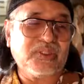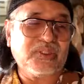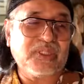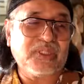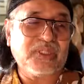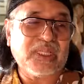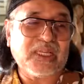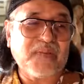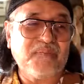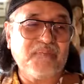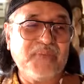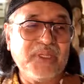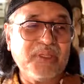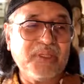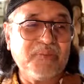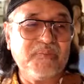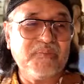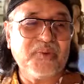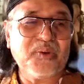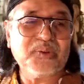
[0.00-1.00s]
like a bigger
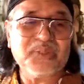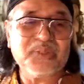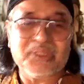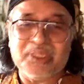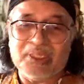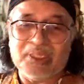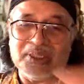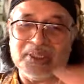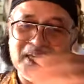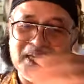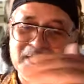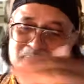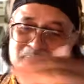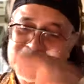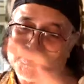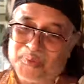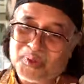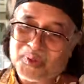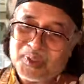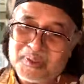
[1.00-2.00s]
boat, and I have
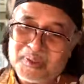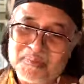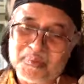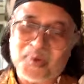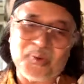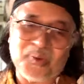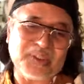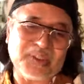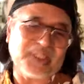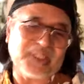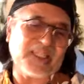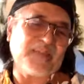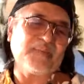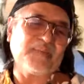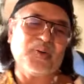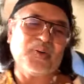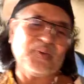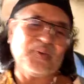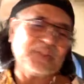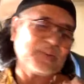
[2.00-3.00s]
smaller boat, and I'm
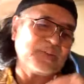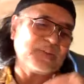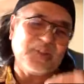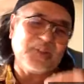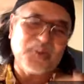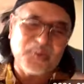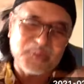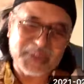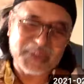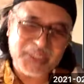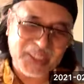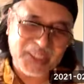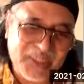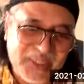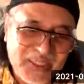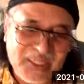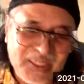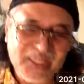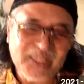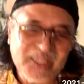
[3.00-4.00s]
always on the
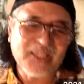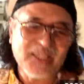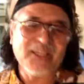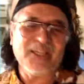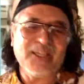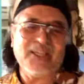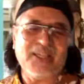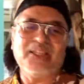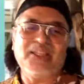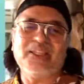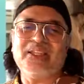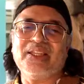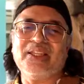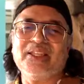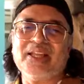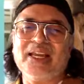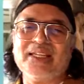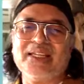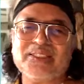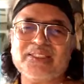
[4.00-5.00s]
ocean,
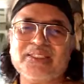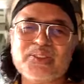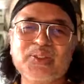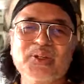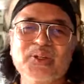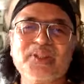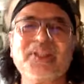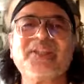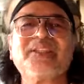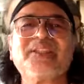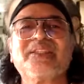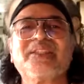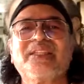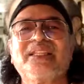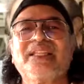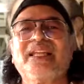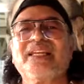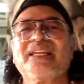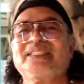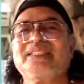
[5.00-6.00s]
and I enjoy it.
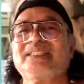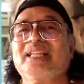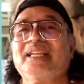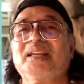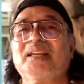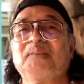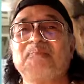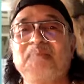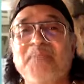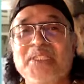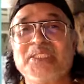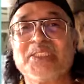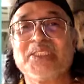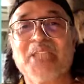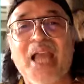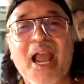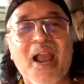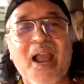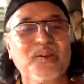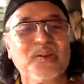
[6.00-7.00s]
Like it's like a beach
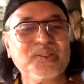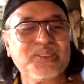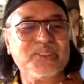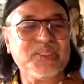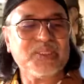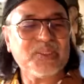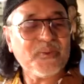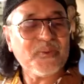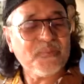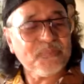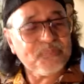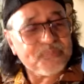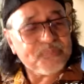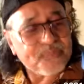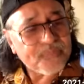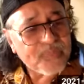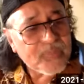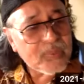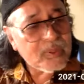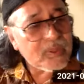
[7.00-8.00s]
house, you know,
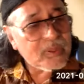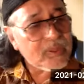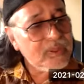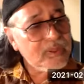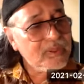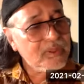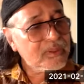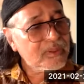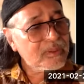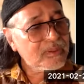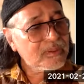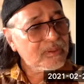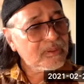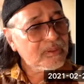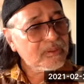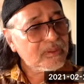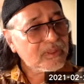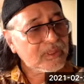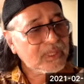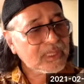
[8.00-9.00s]

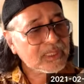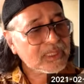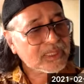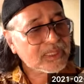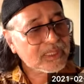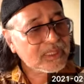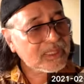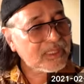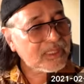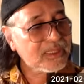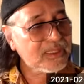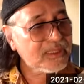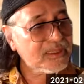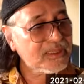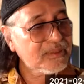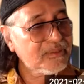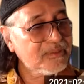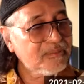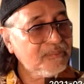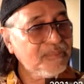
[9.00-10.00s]
like a
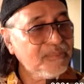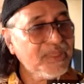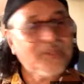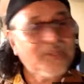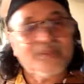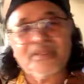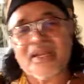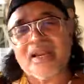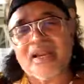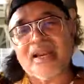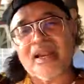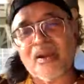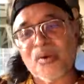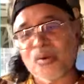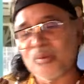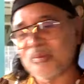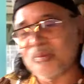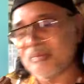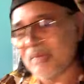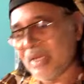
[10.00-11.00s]
$1 million
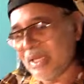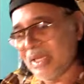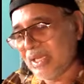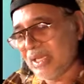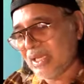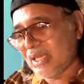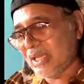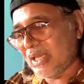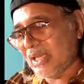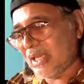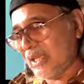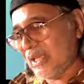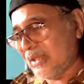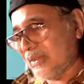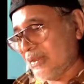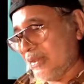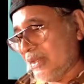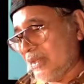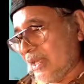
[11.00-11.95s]
home, and